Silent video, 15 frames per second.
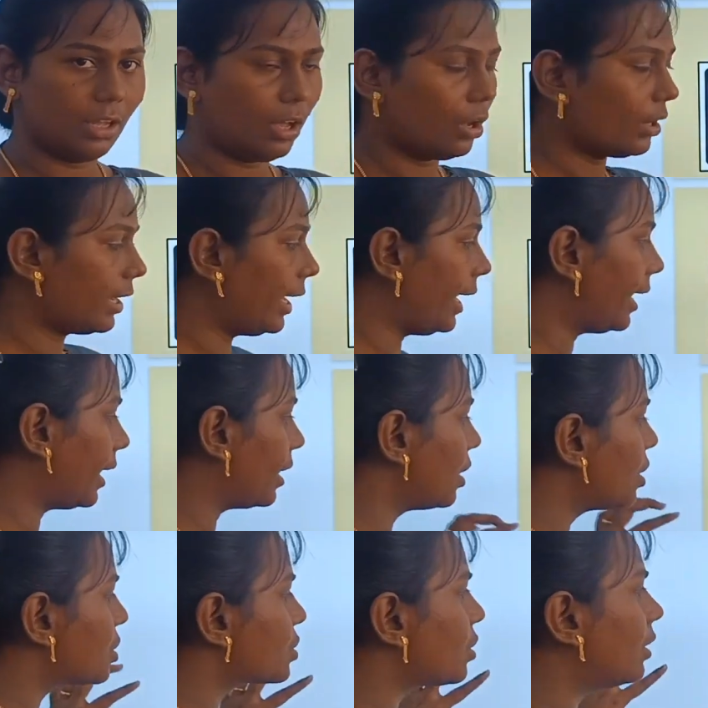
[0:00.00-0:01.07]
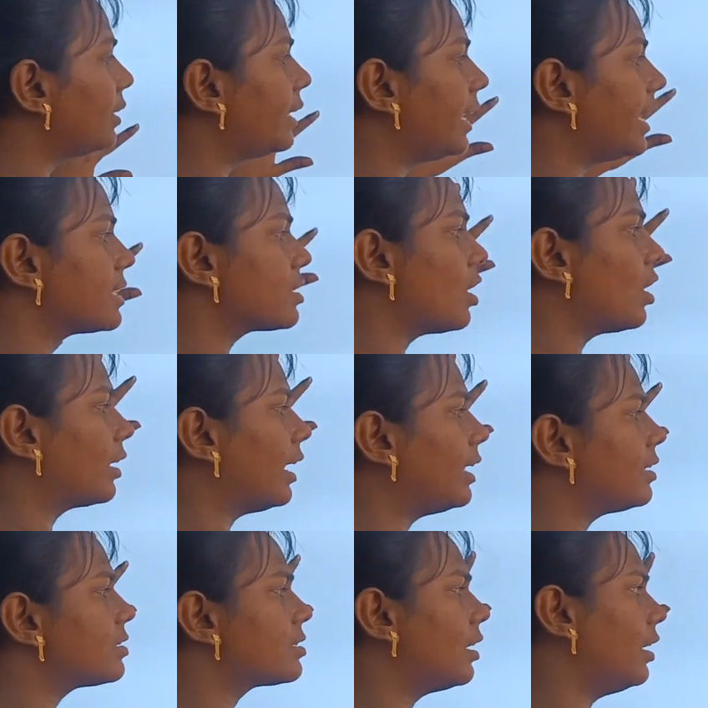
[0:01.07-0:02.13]
Okay. So these
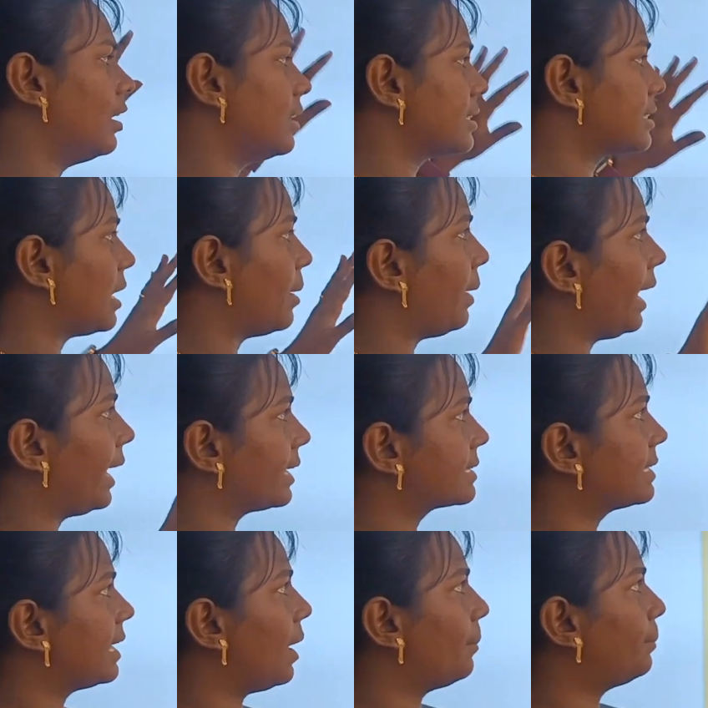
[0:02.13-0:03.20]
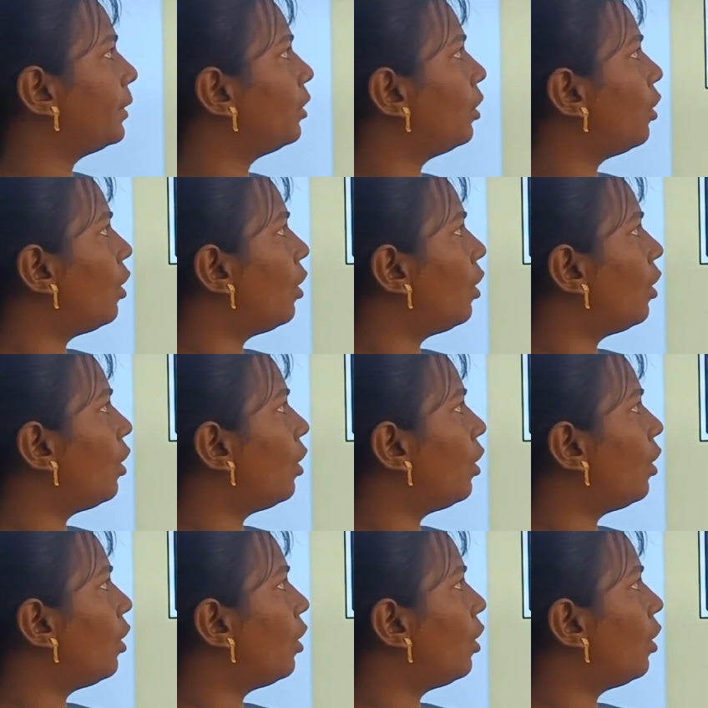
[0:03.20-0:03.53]
are some example